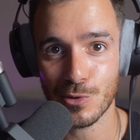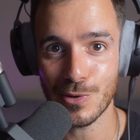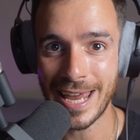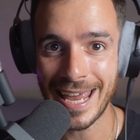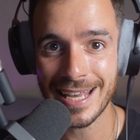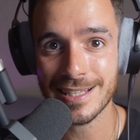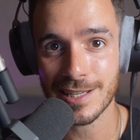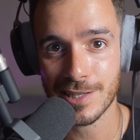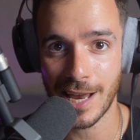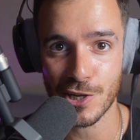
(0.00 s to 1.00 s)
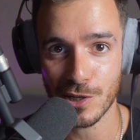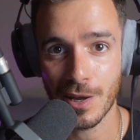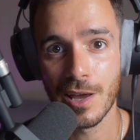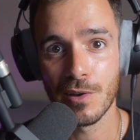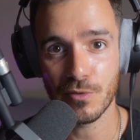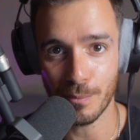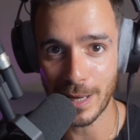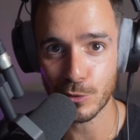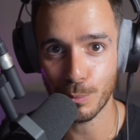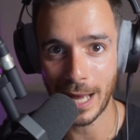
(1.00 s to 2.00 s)
through his session for
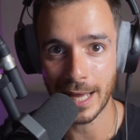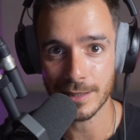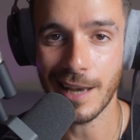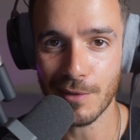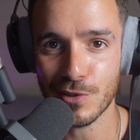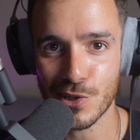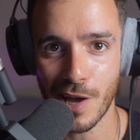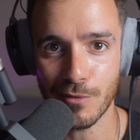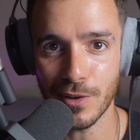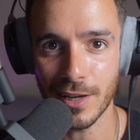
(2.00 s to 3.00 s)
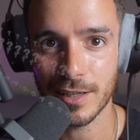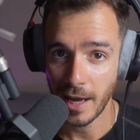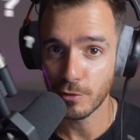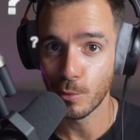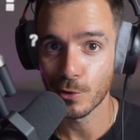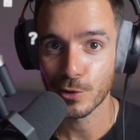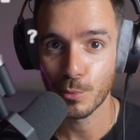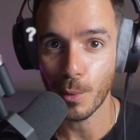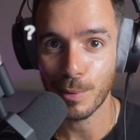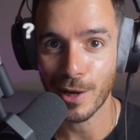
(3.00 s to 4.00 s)
metal band Left to Suffer. Ever wondered
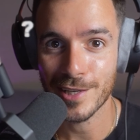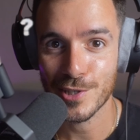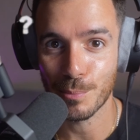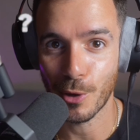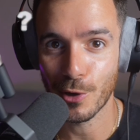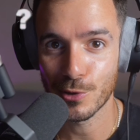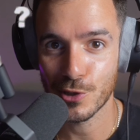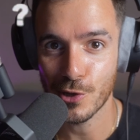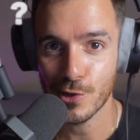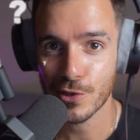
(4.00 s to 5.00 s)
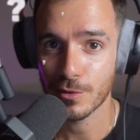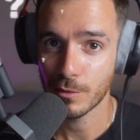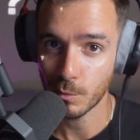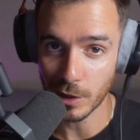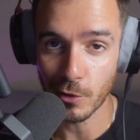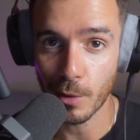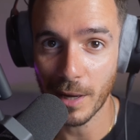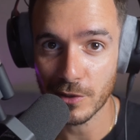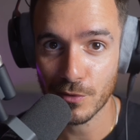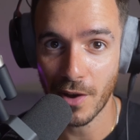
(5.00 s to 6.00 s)
what plugins the pros use? Well, you're
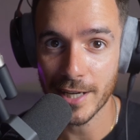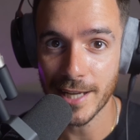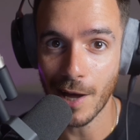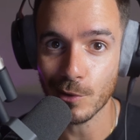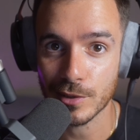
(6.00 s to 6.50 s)
about to find out.